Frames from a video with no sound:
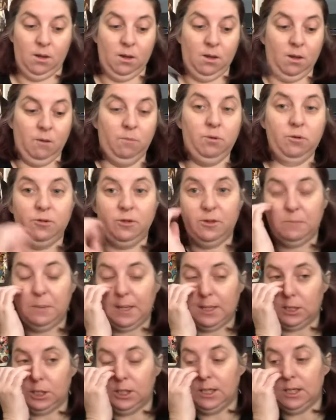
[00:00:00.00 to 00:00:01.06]
Put the
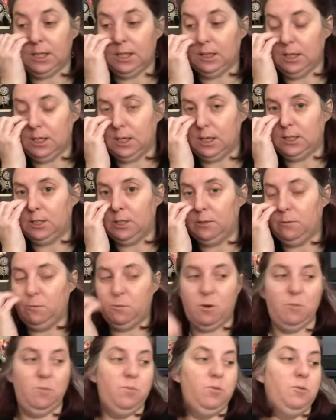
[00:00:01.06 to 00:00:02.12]
pictures in that I said
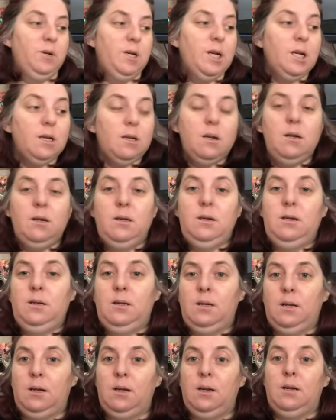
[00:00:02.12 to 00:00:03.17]
I'll put in.
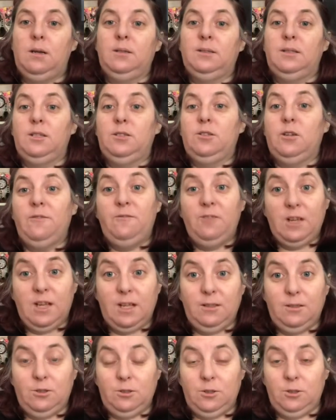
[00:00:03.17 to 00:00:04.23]
So don't
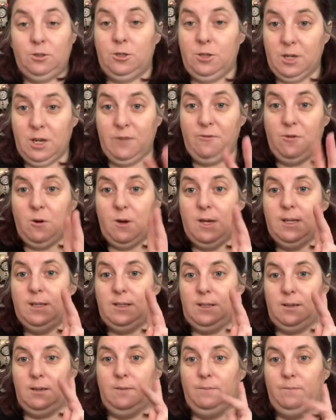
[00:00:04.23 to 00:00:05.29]
forget 2
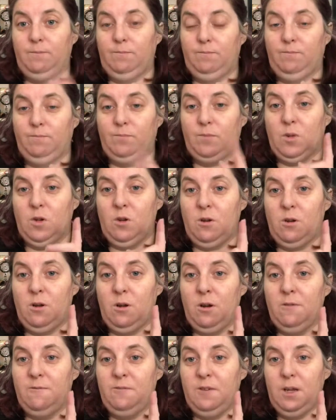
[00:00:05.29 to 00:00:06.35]
giveaways,
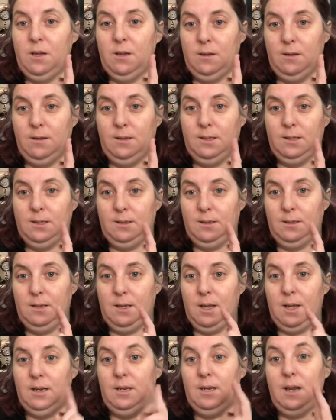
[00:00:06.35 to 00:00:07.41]
coffee
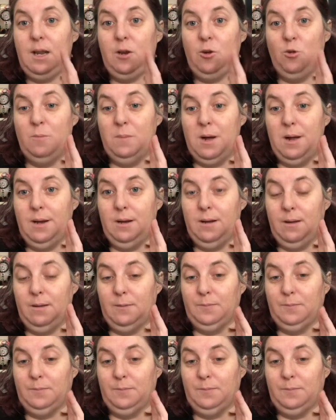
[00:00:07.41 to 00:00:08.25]
and needle minder